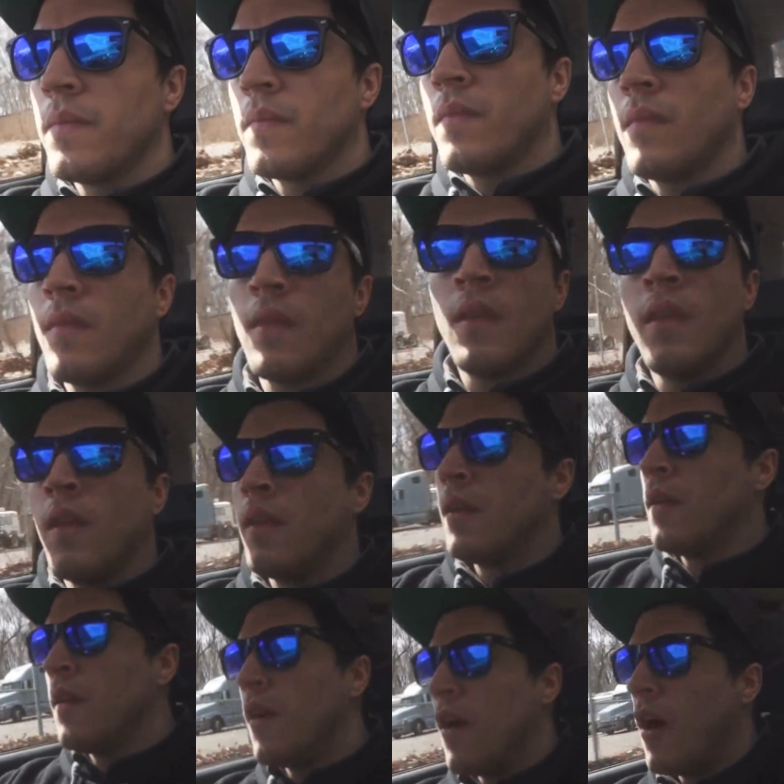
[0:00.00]

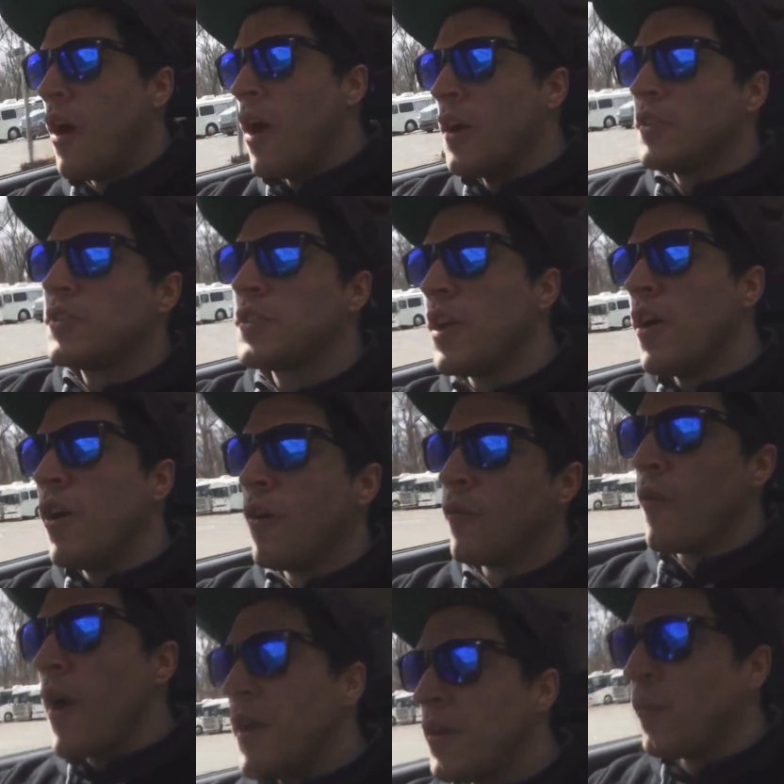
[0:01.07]
All right, so
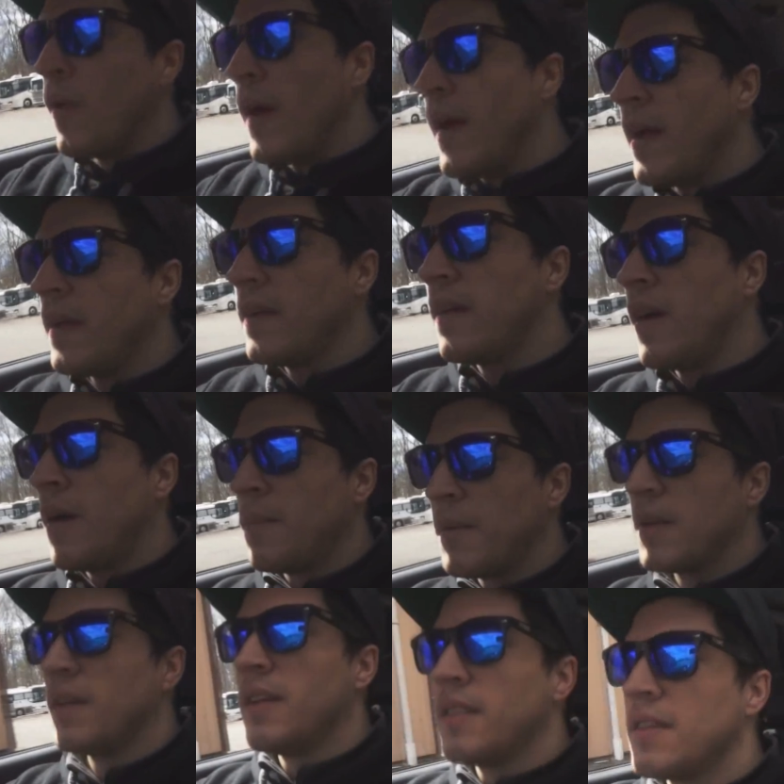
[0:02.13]
right away,
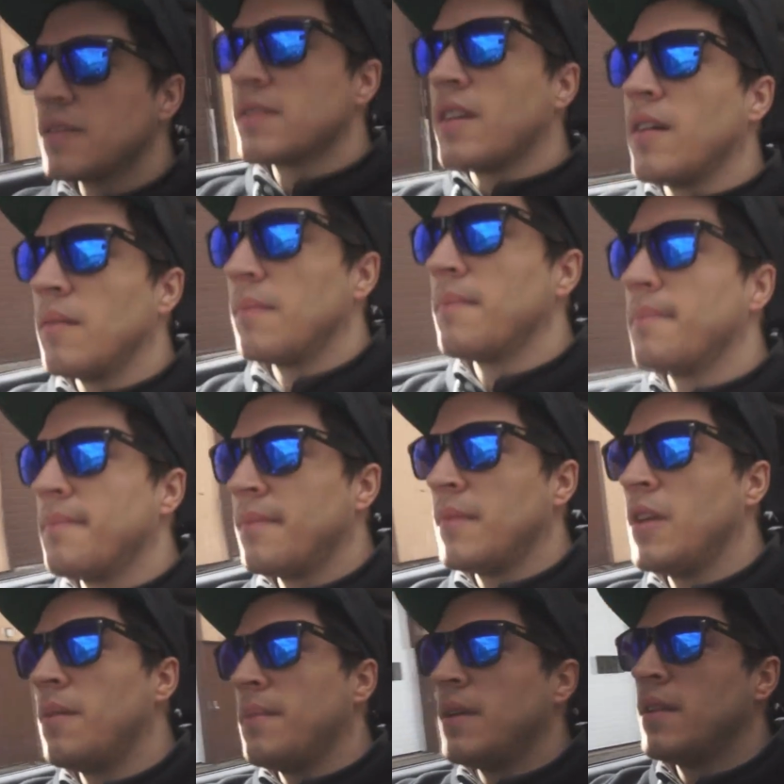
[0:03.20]
I'm gonna hit this cup.
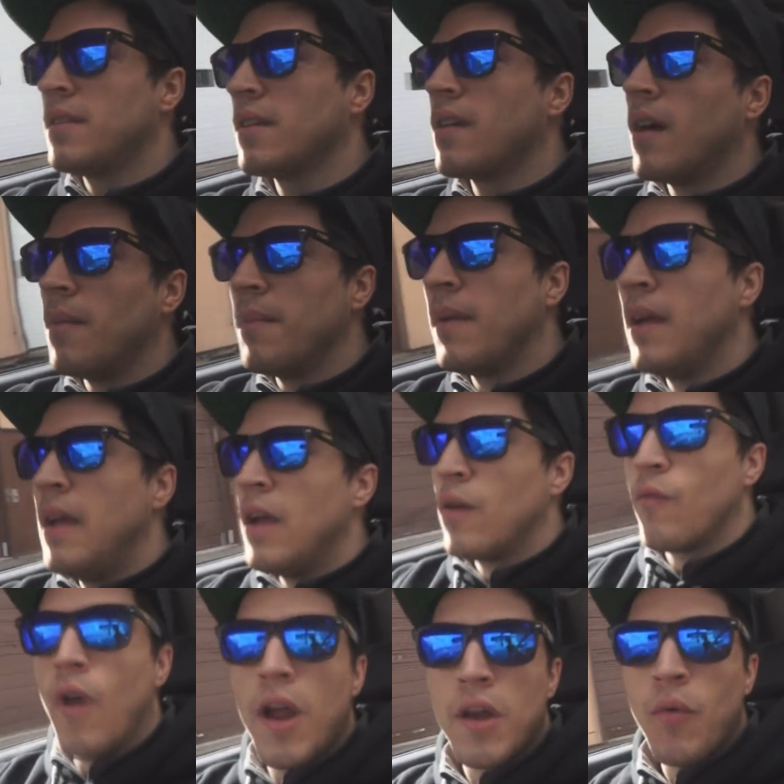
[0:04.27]
Yep, hit the cup.
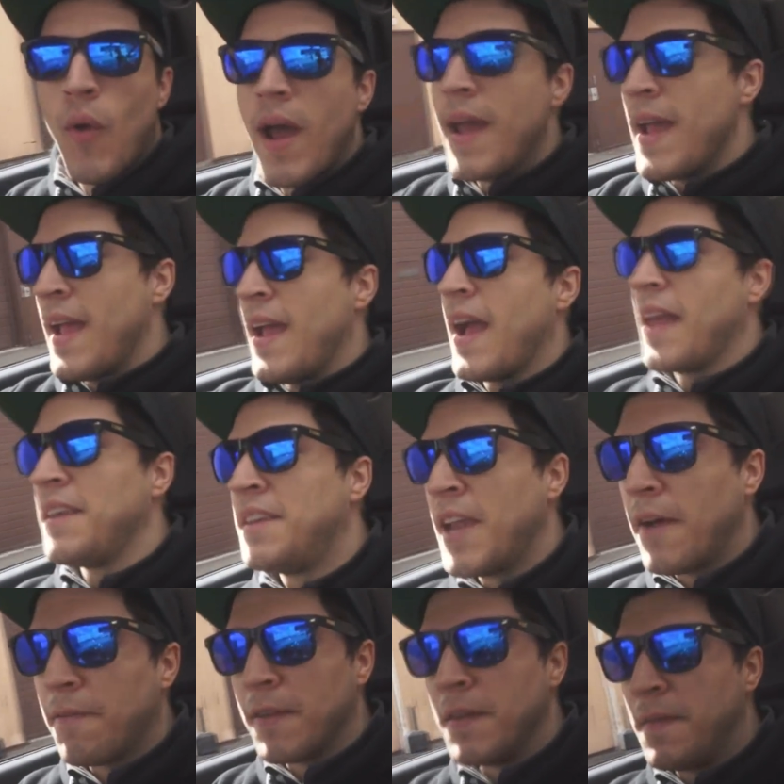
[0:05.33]
Right away,
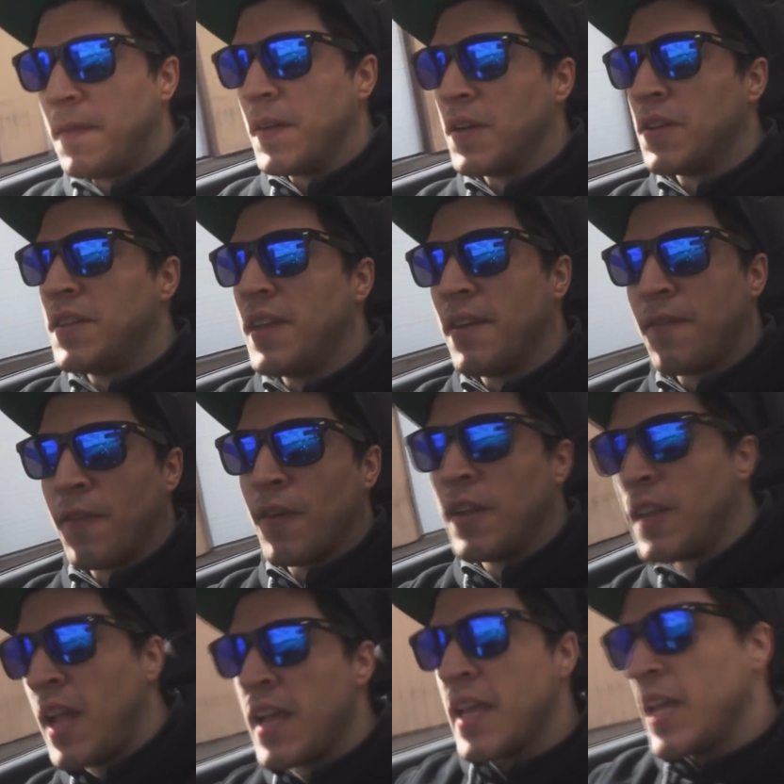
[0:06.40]
definitely feel
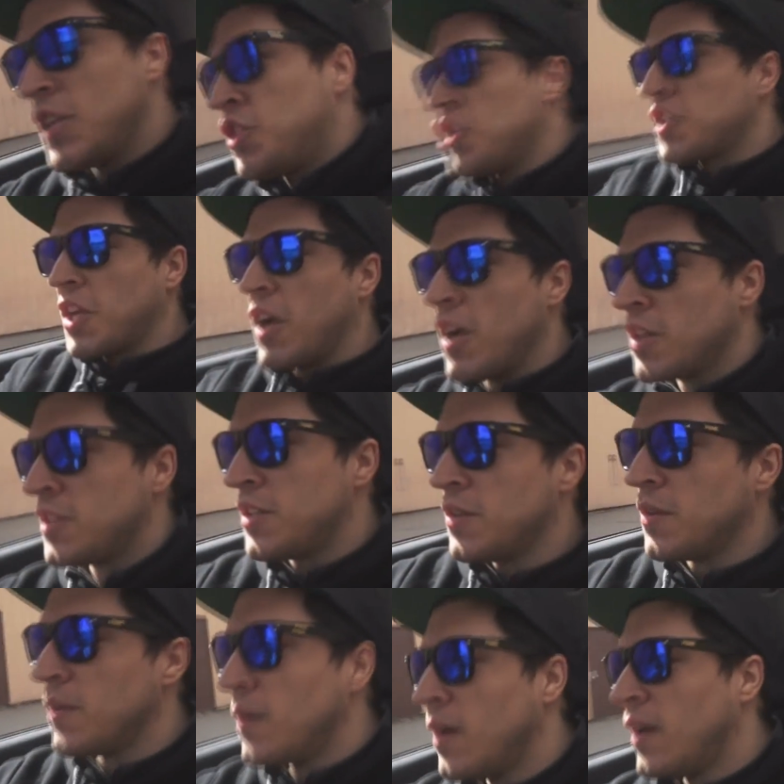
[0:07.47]
different. Like it just hugs
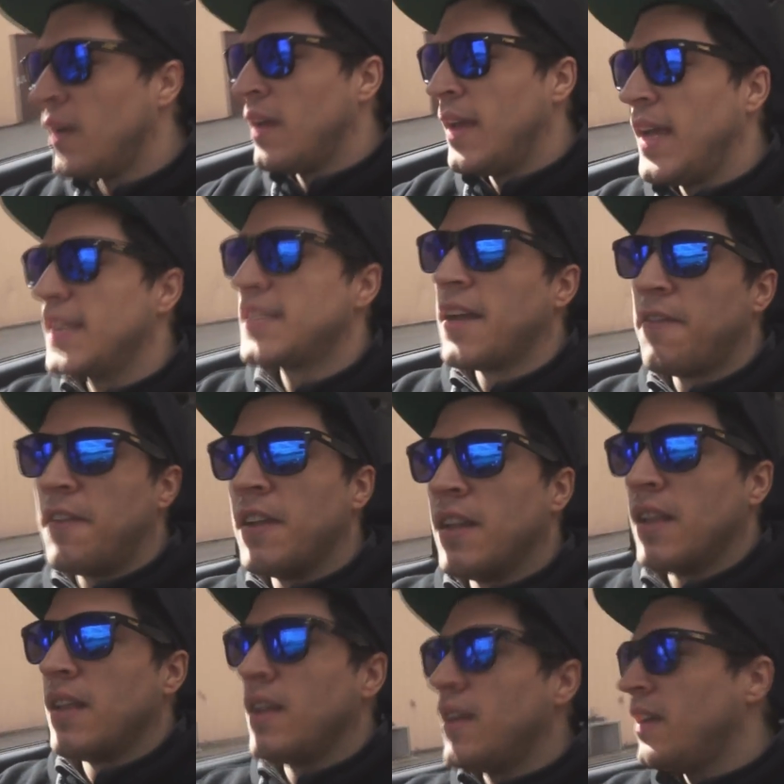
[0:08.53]
you. It's
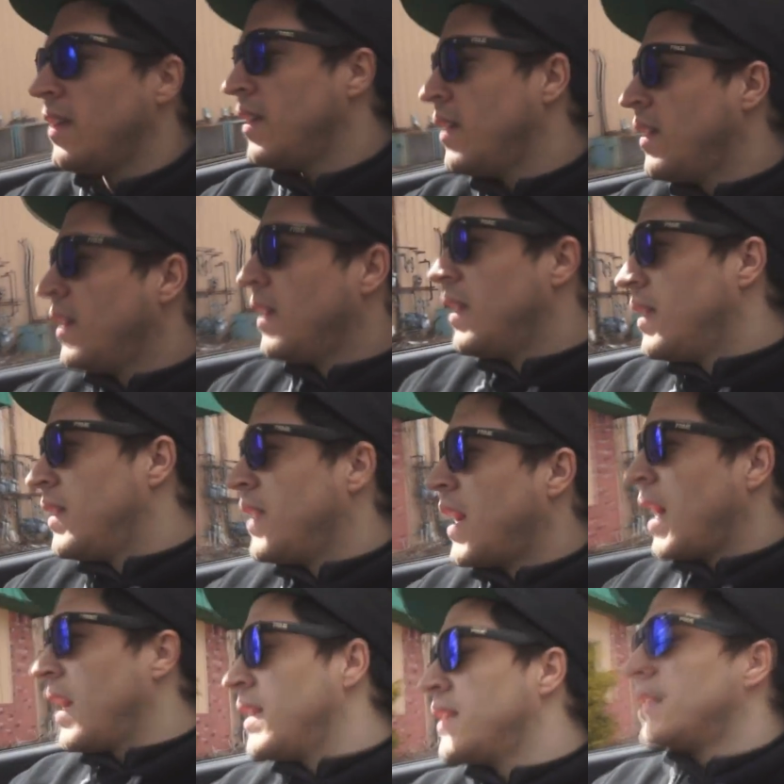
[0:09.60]
definitely
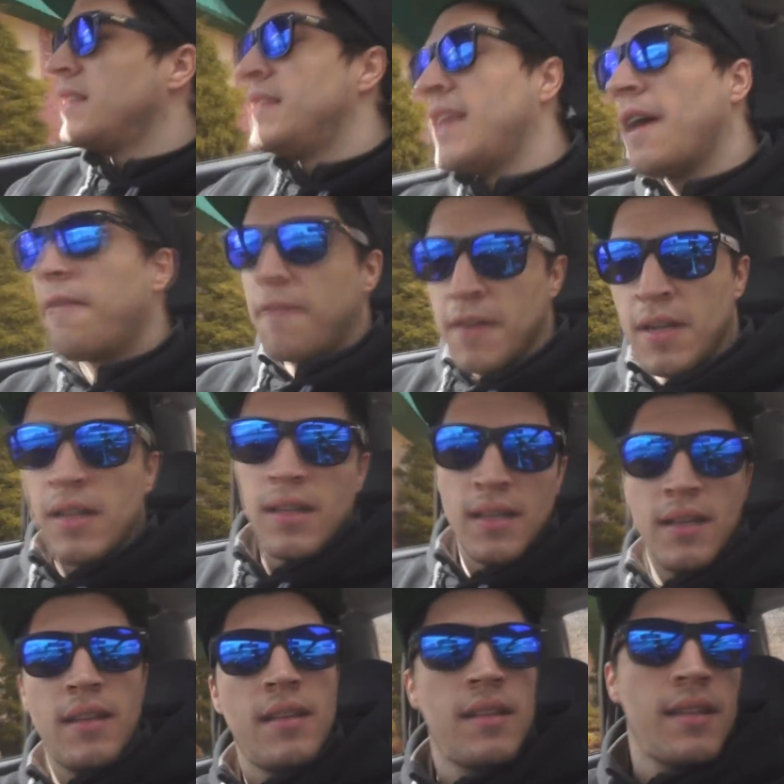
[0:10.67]
not
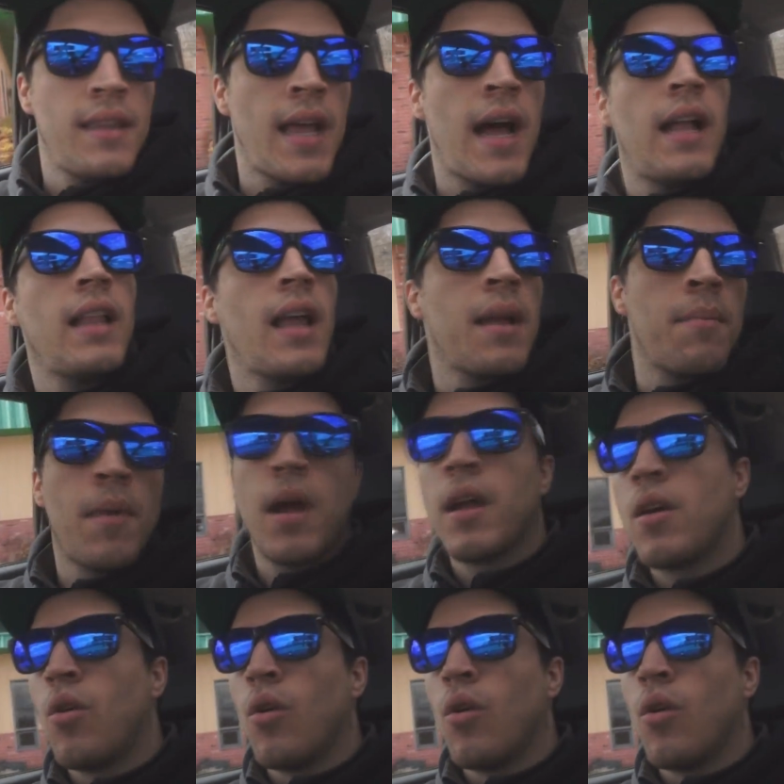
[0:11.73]
Definitely not like my